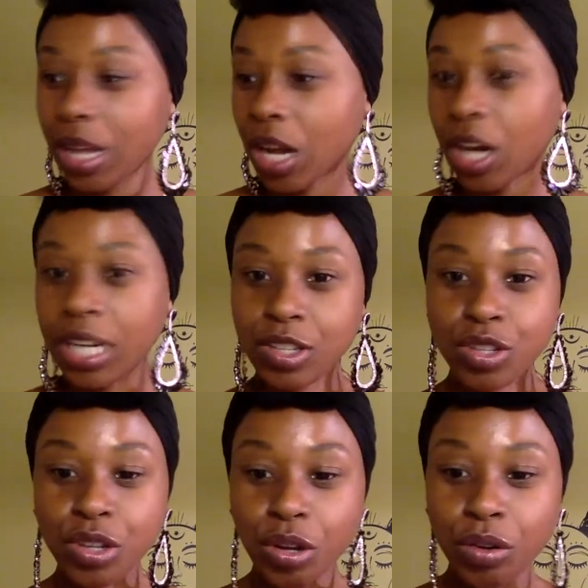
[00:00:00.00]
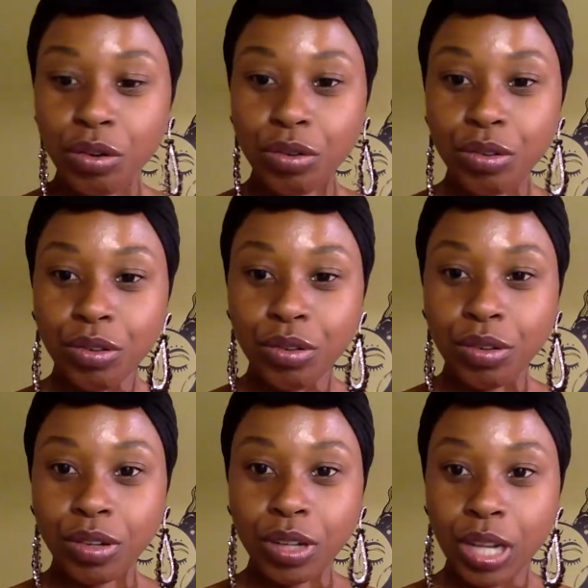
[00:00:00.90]
All right, so
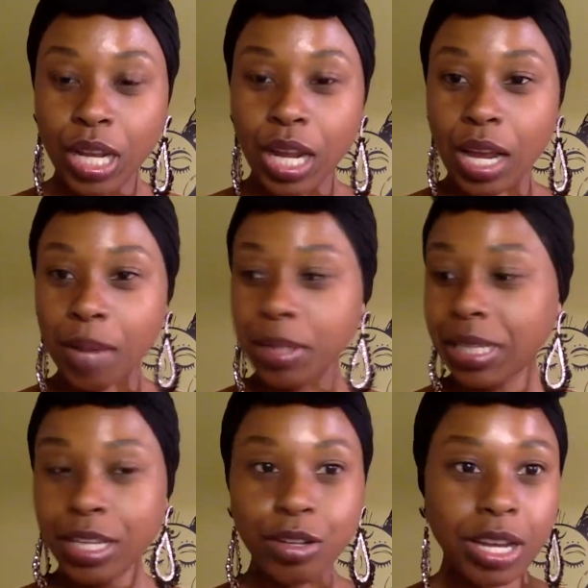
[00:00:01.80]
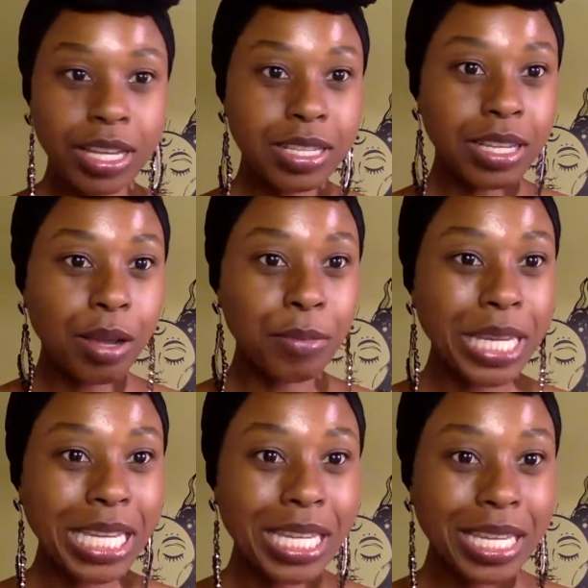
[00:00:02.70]
I'm gonna let you guys come
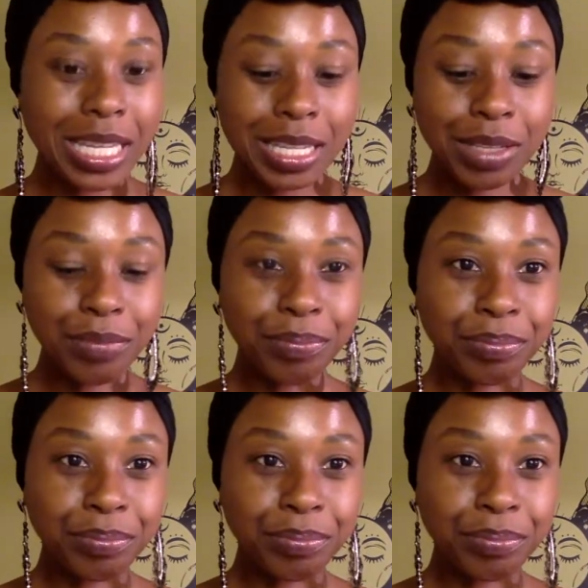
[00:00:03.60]
in.